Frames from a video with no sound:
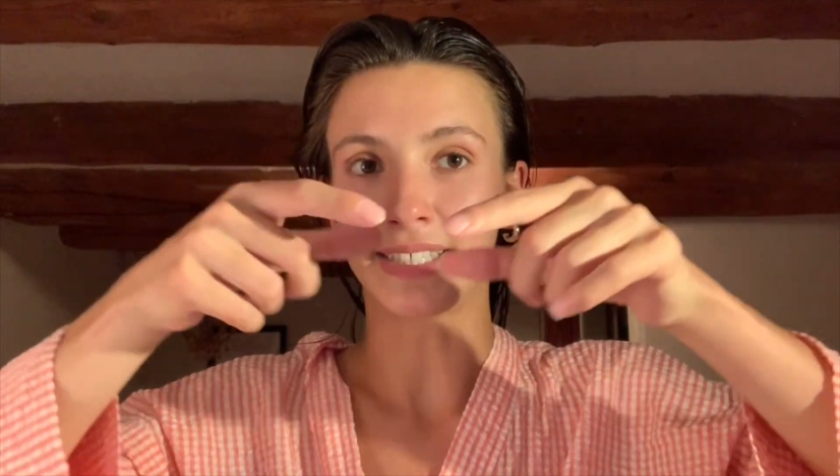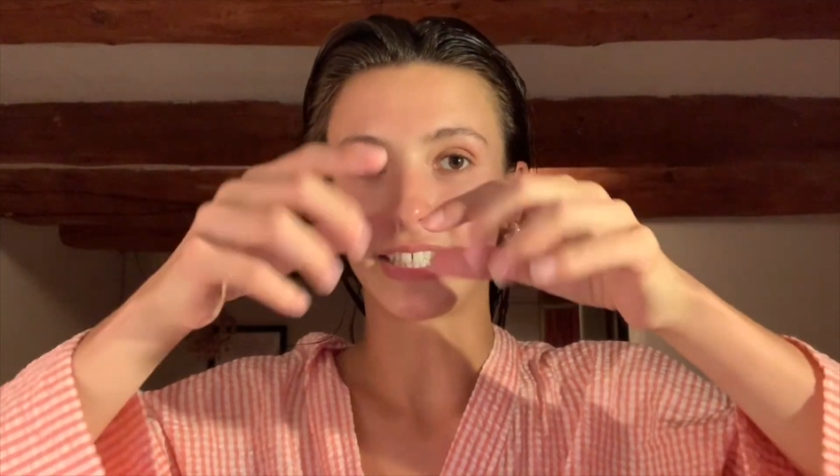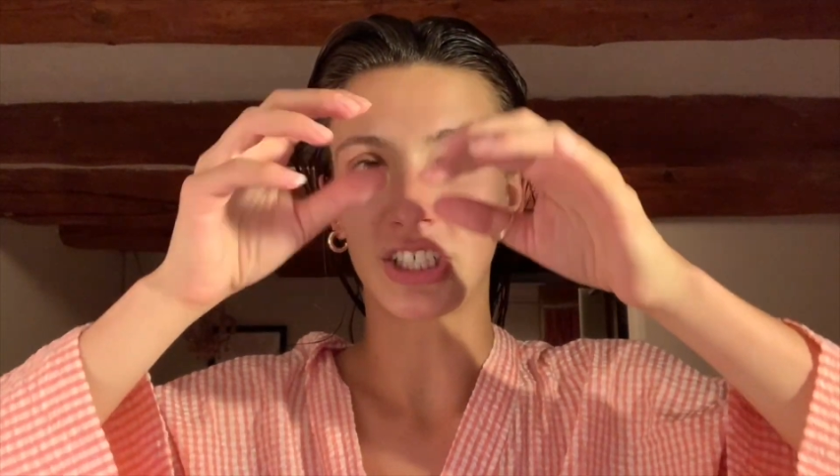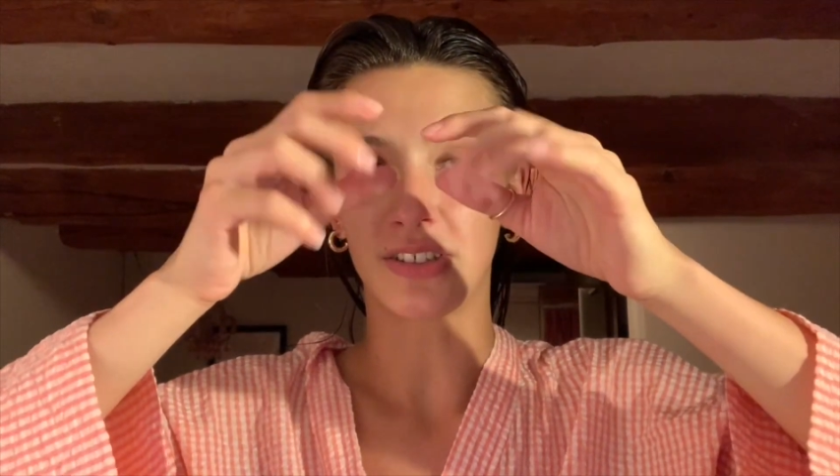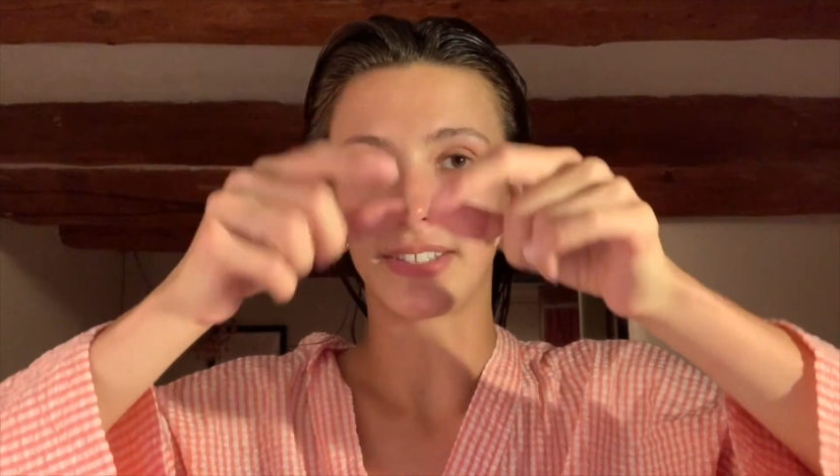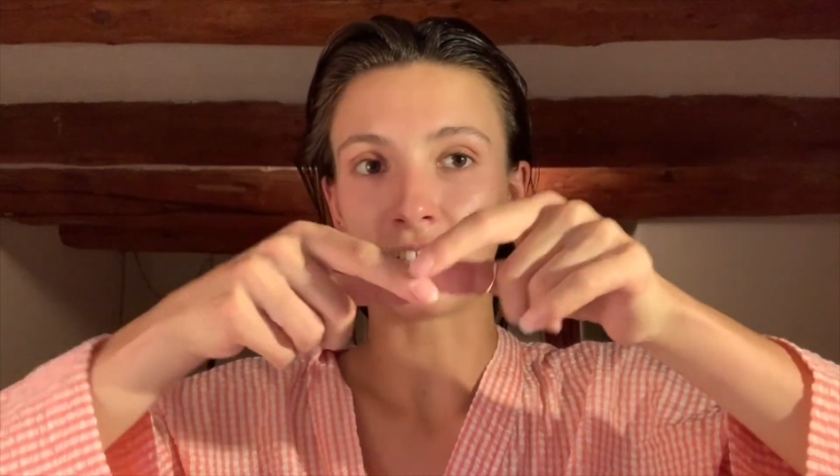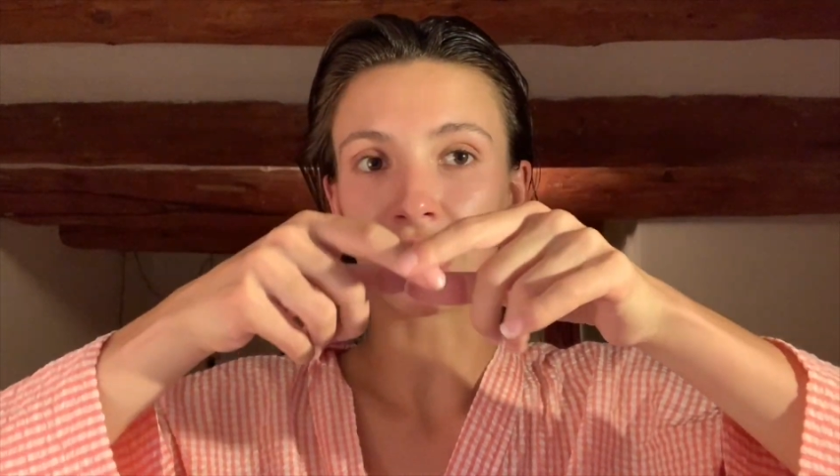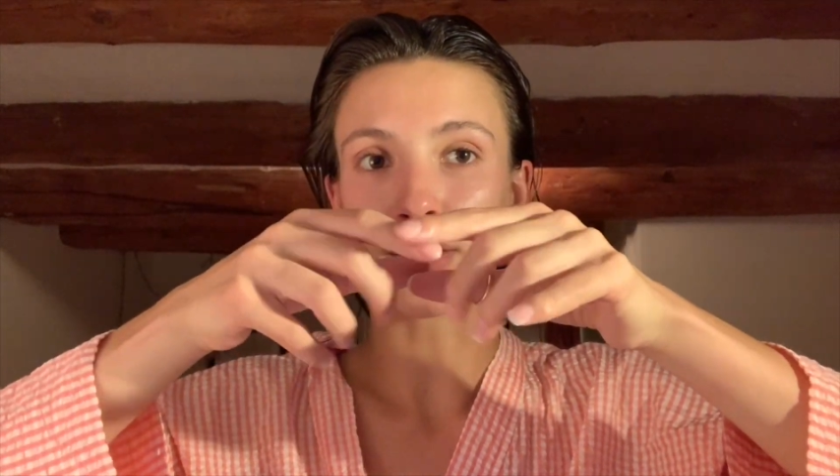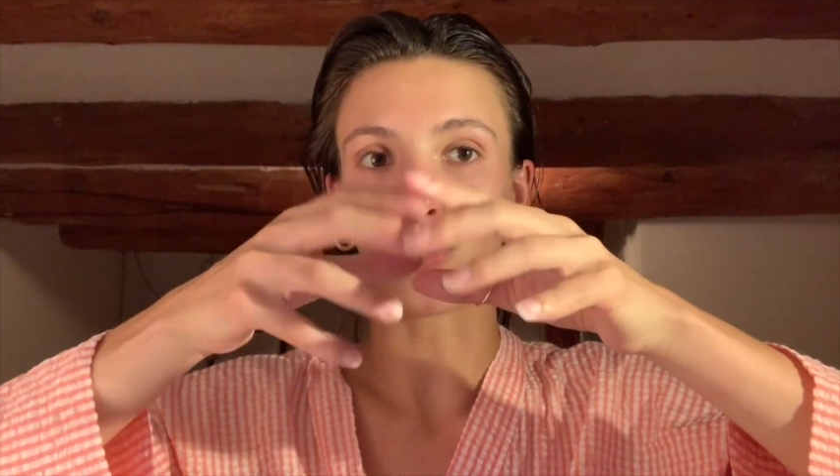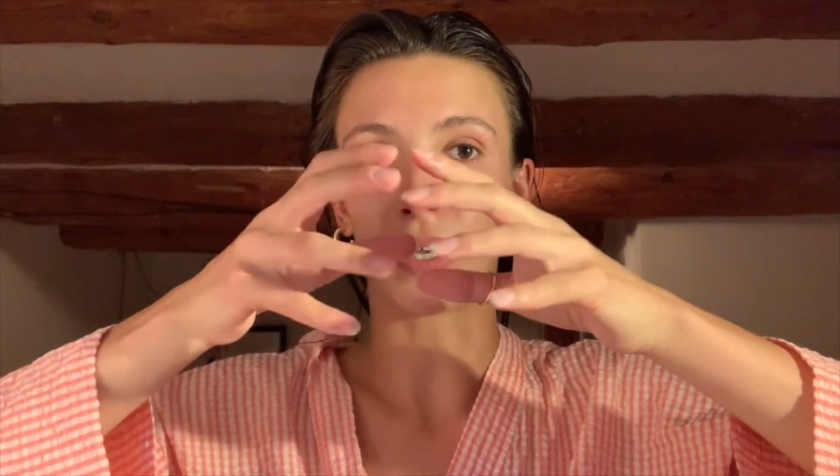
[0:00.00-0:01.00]
cinch
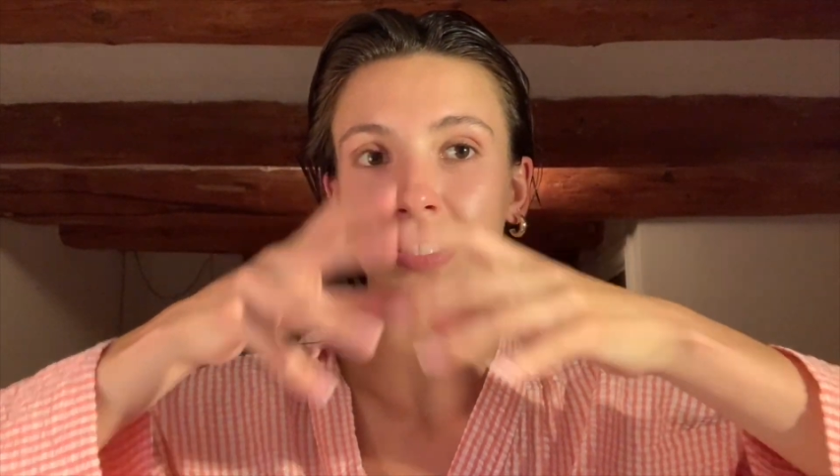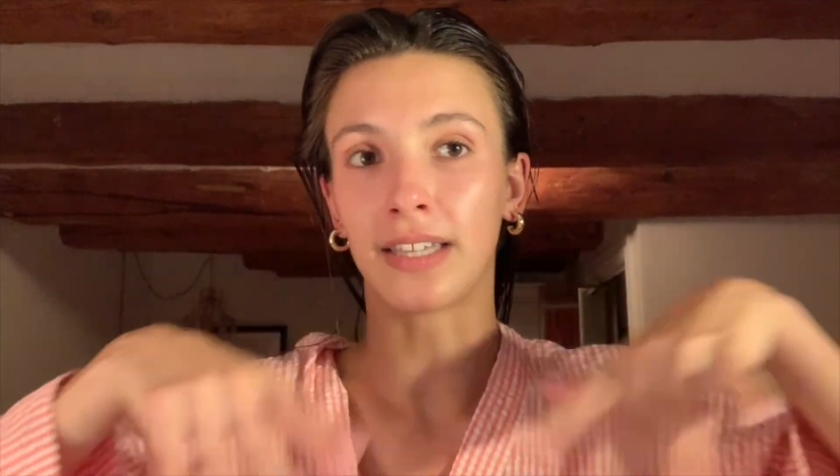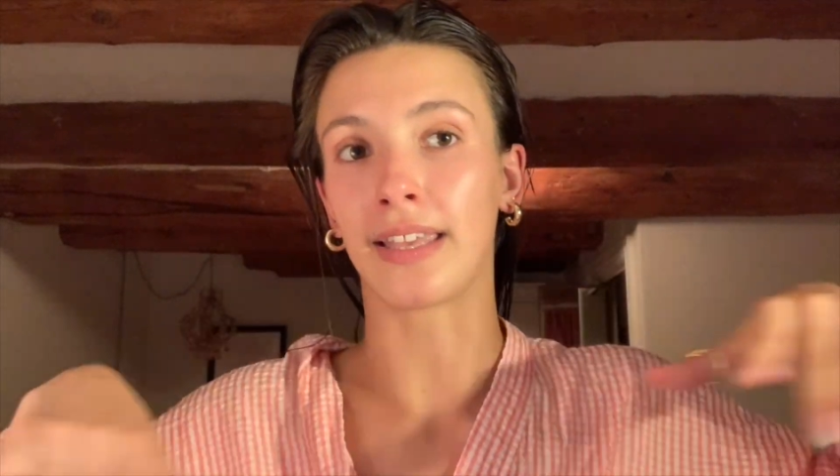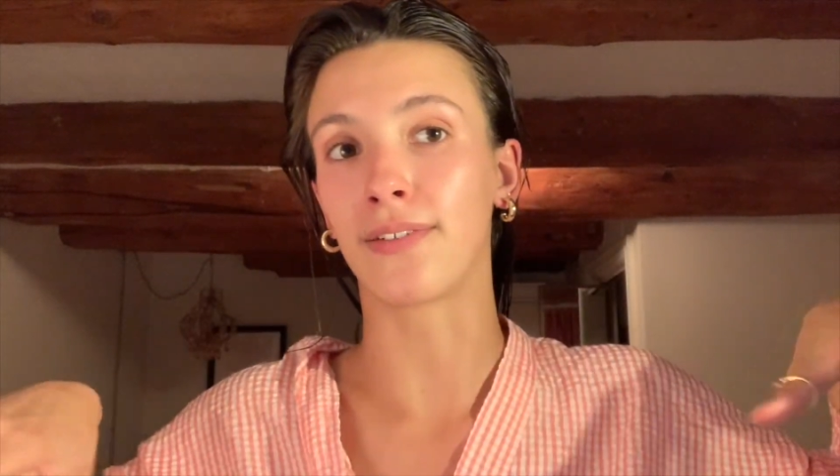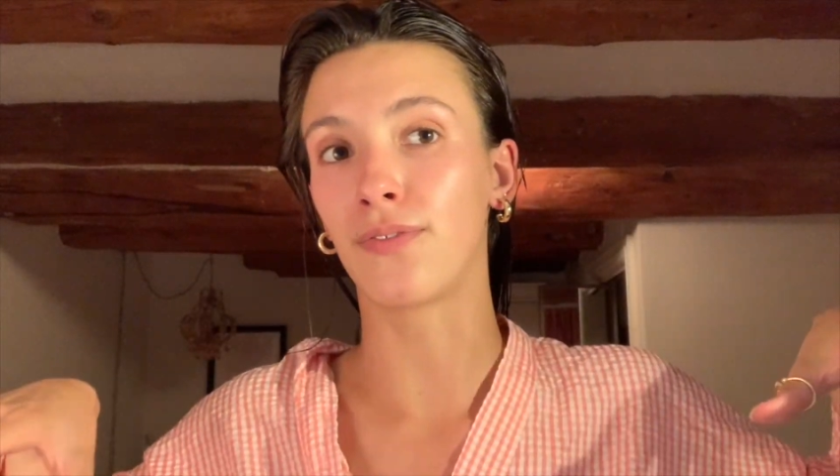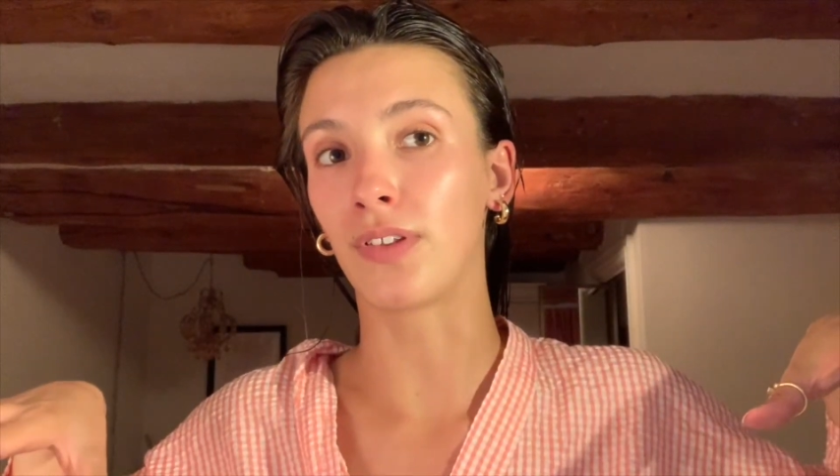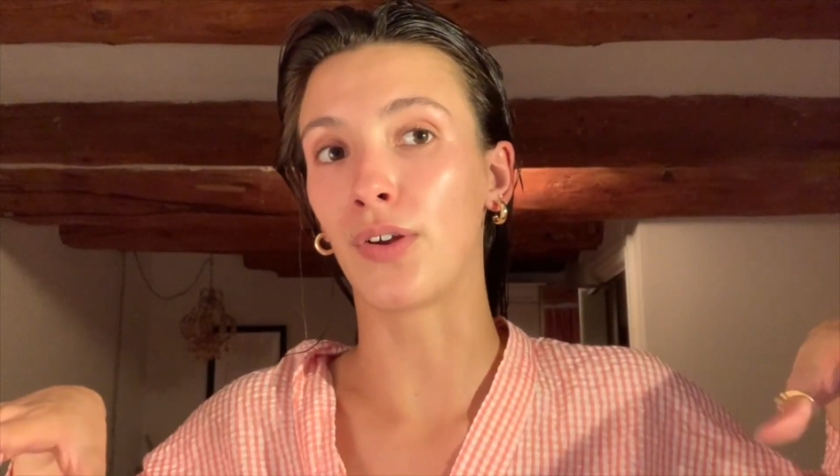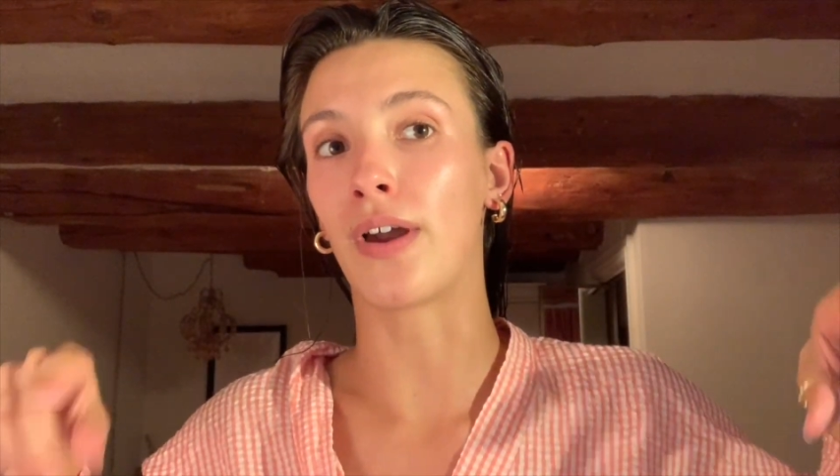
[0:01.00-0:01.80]
at the waist and like flare